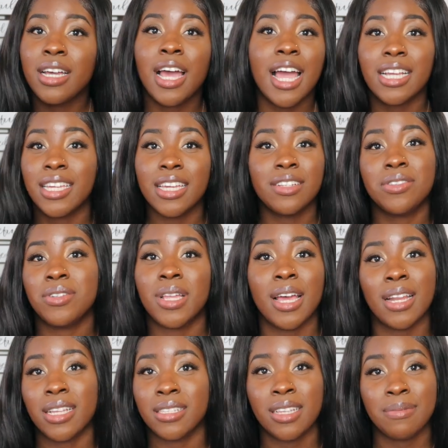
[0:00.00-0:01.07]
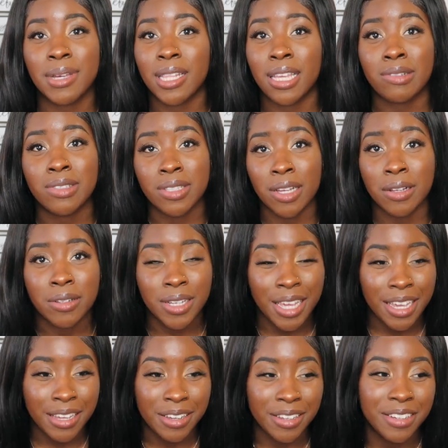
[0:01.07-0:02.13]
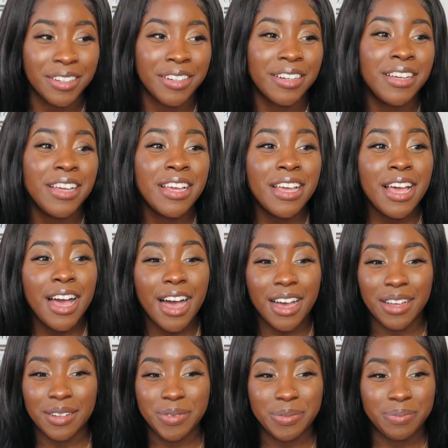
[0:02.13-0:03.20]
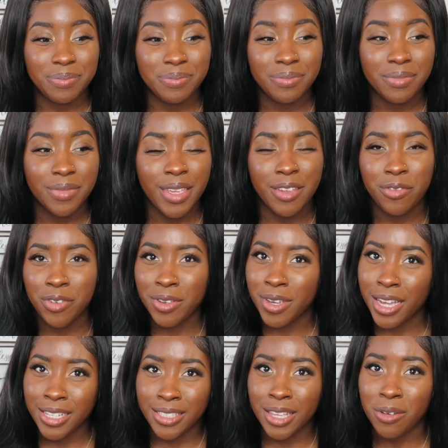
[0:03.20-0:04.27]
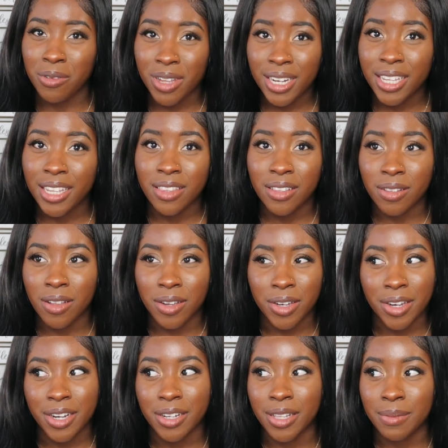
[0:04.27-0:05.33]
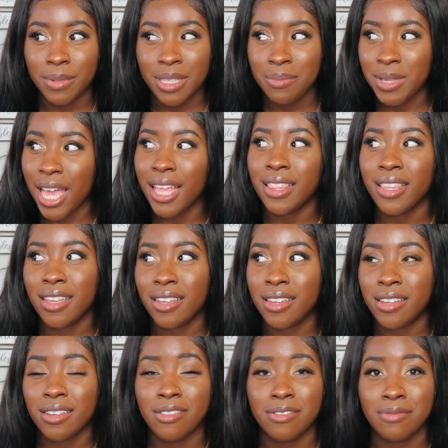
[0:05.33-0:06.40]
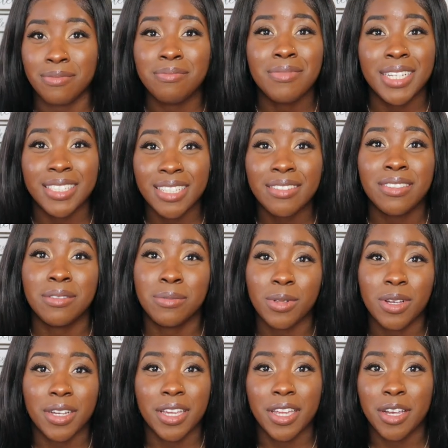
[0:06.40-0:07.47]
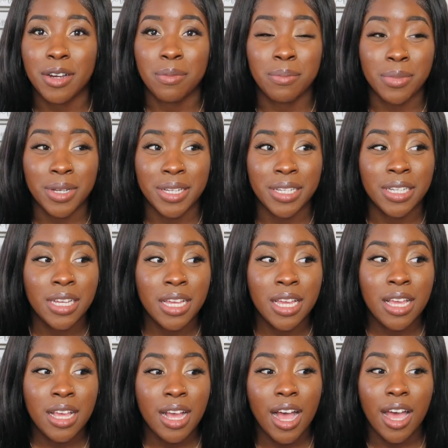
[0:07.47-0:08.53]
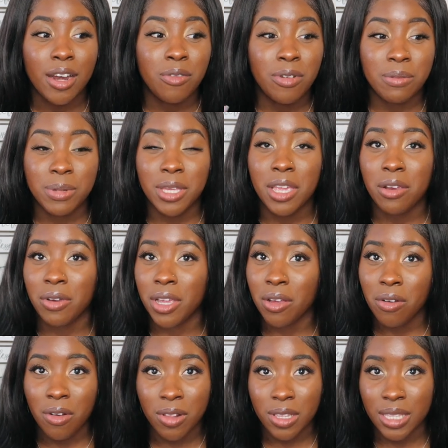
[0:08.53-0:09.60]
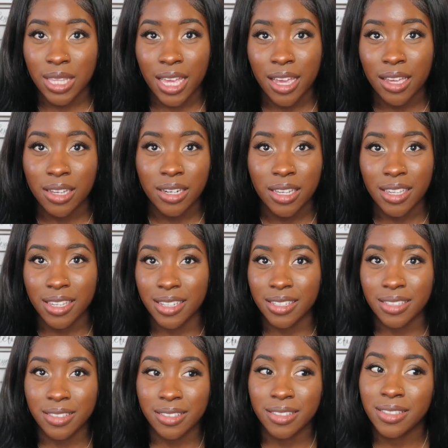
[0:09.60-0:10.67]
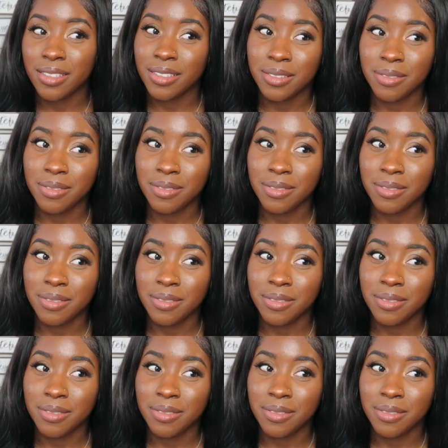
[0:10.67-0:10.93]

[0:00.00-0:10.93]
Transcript: I I can't do that. That's not my lifestyle, okay? And for you guys that want to get the longer hair, like, believe me, I love myself some long hair, but I don't want to be carrying all of that and